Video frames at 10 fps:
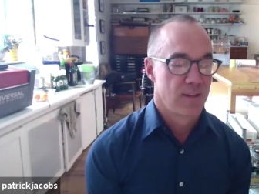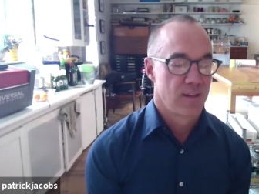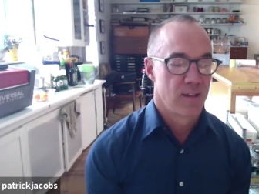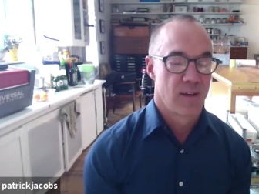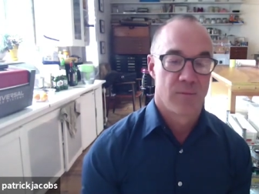
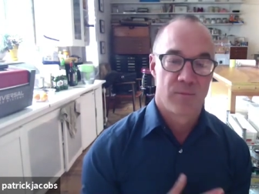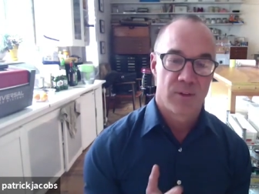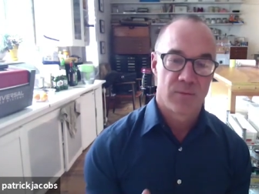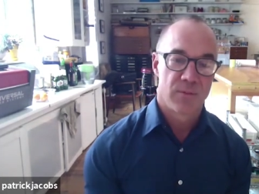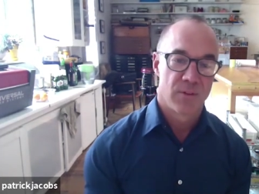uh,
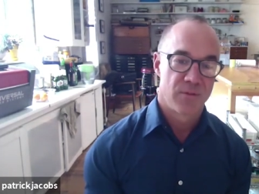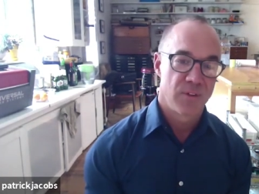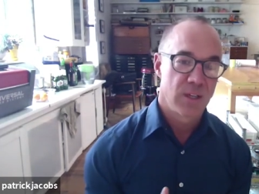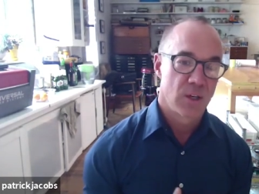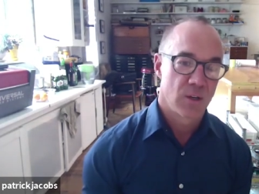the the
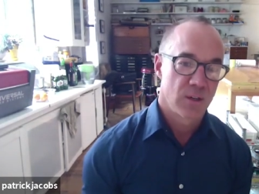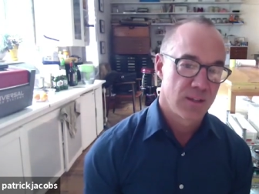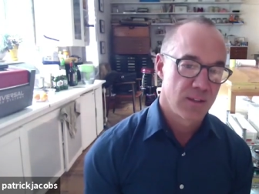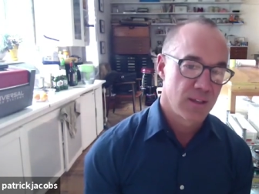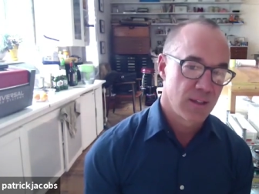figure
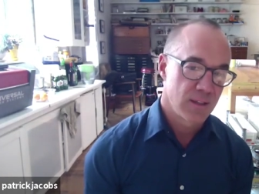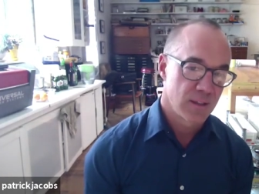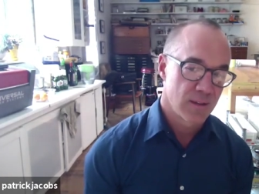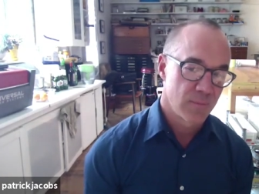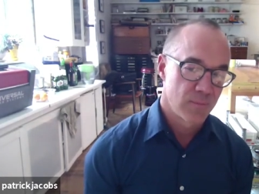in the
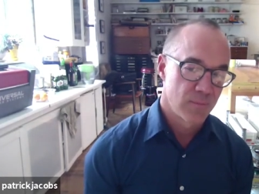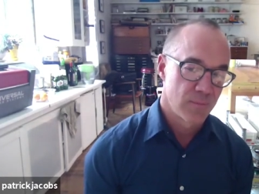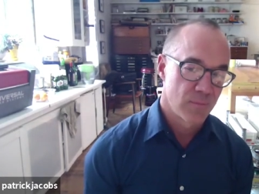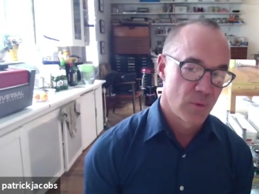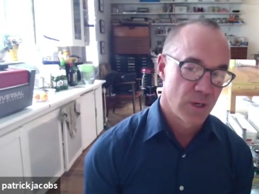uh,
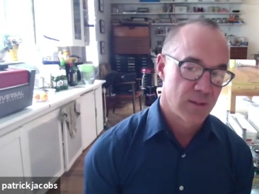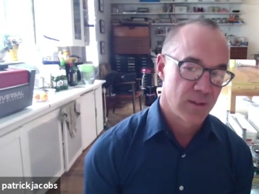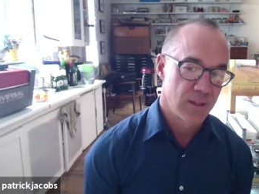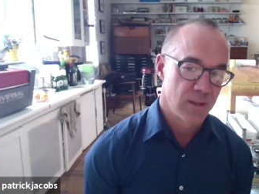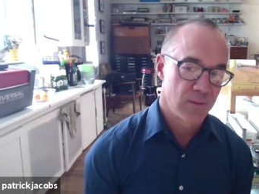raked
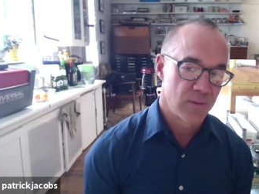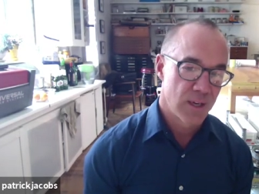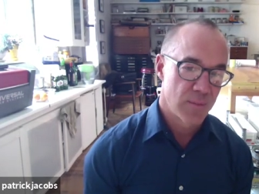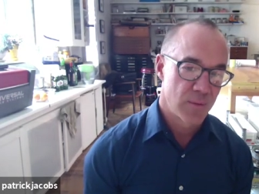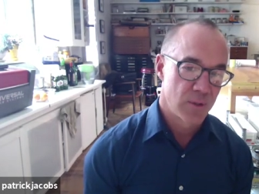leaves
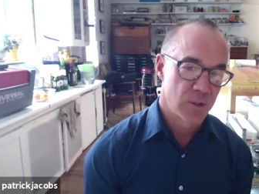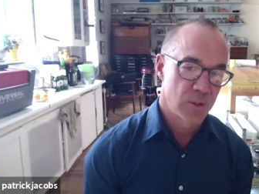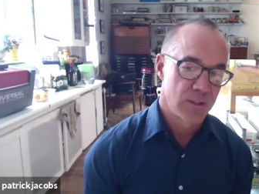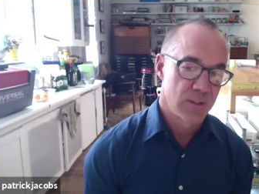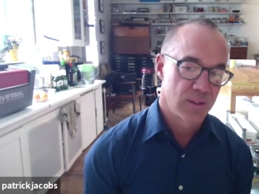
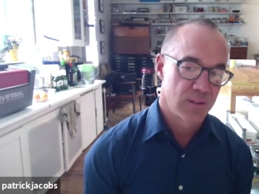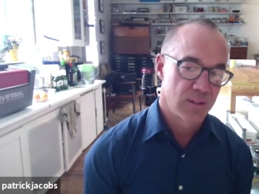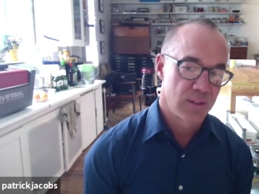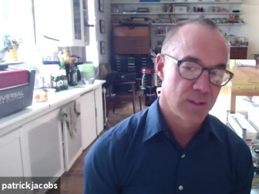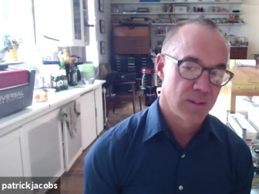apparition in, in
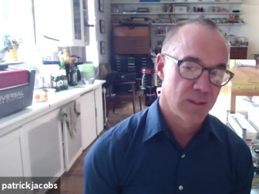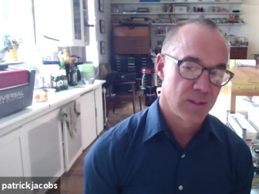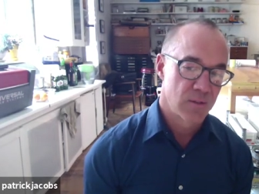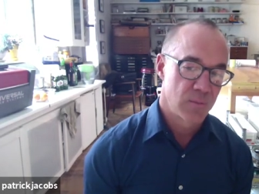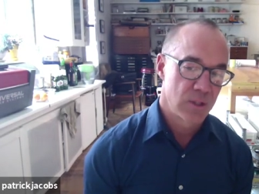the in the
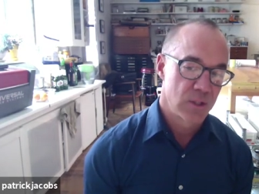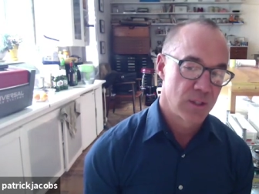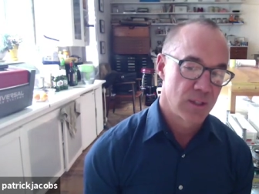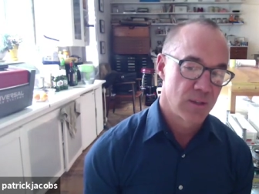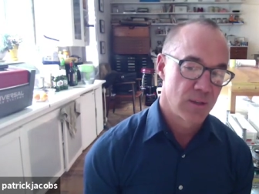
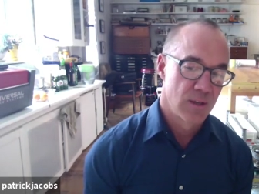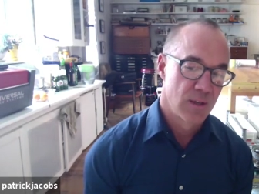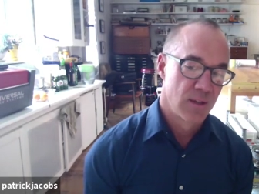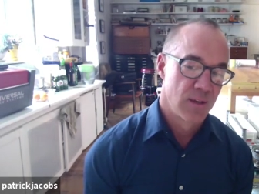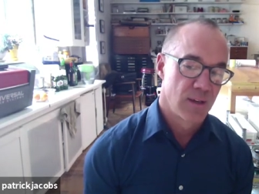exhibition
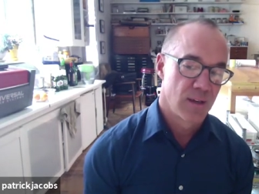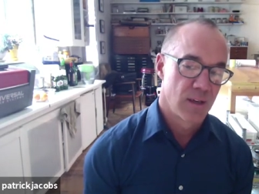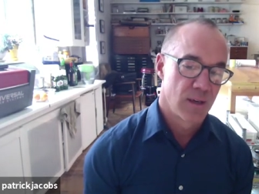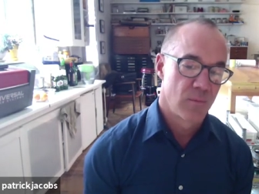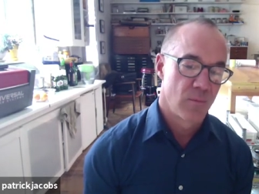
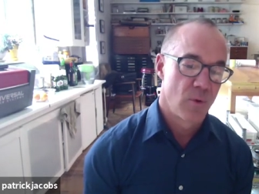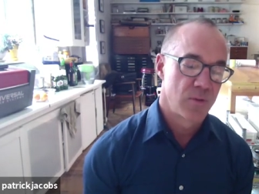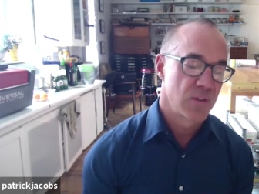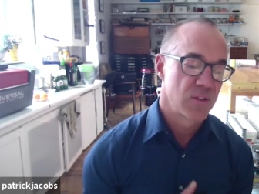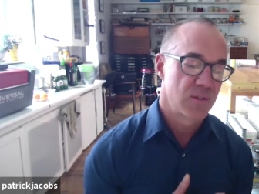uh,
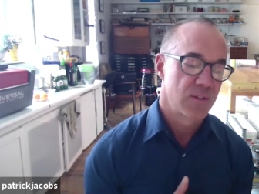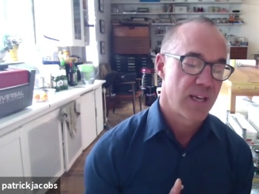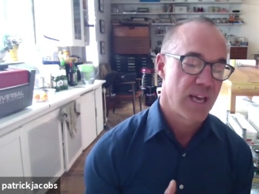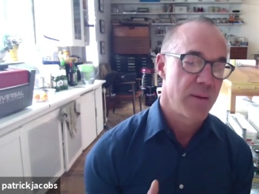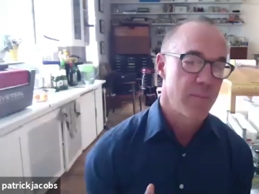was a,
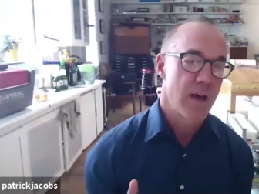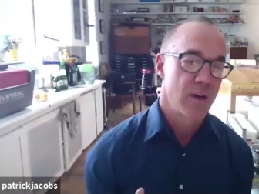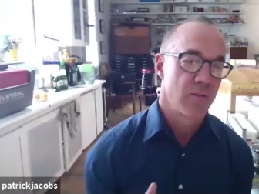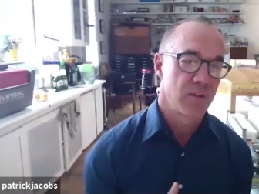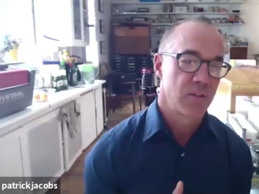came
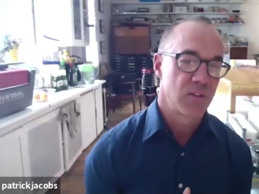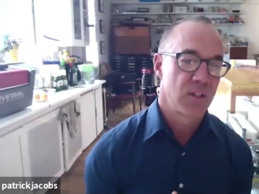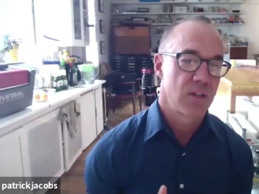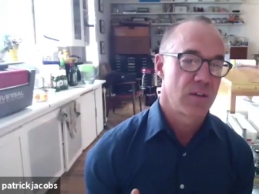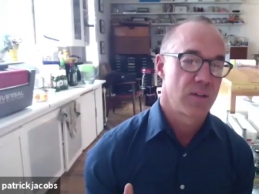out of a
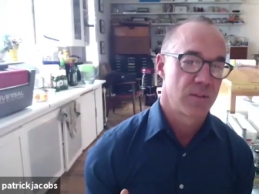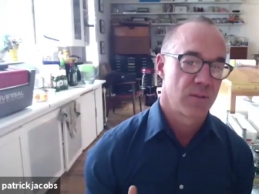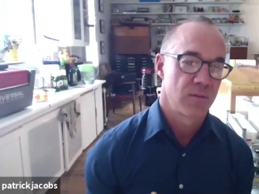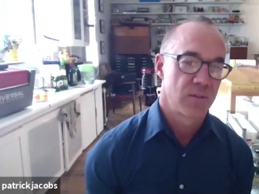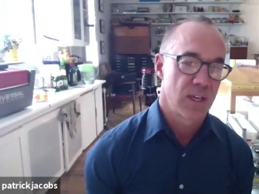series
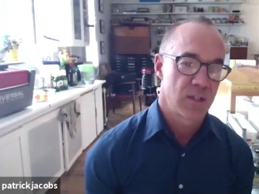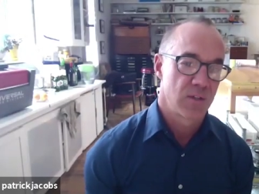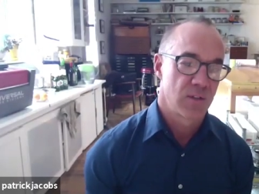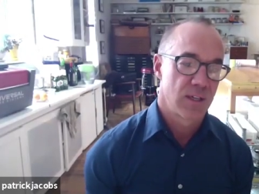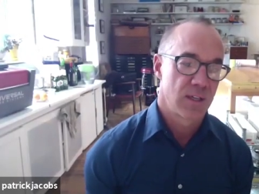of
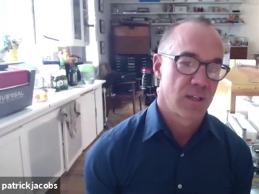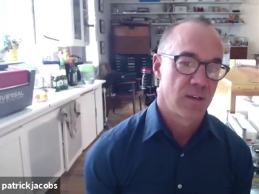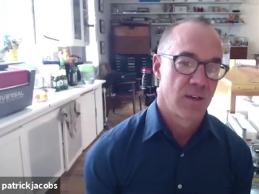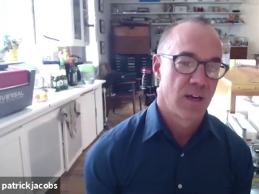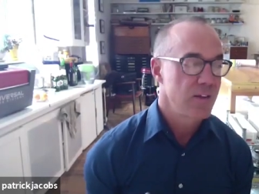sketches I did.
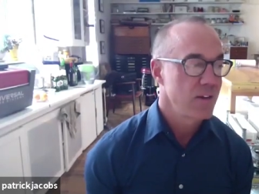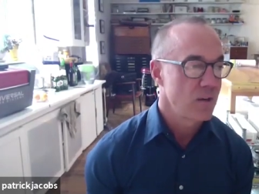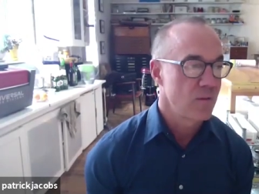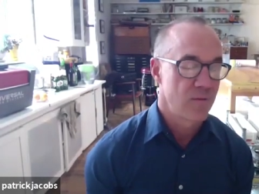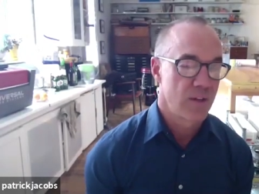I think
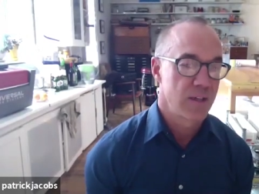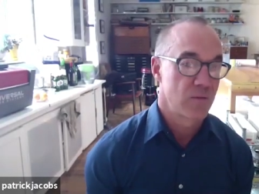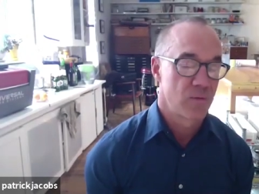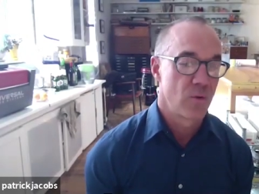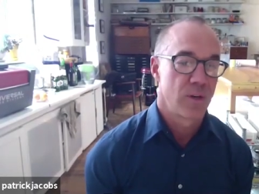on a flight to
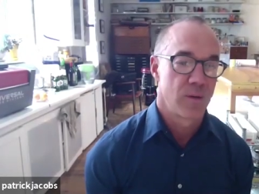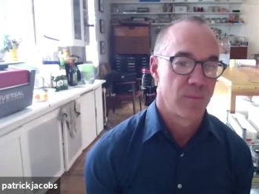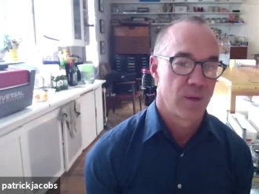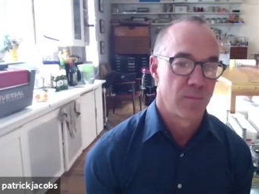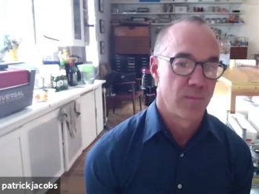Florida uh,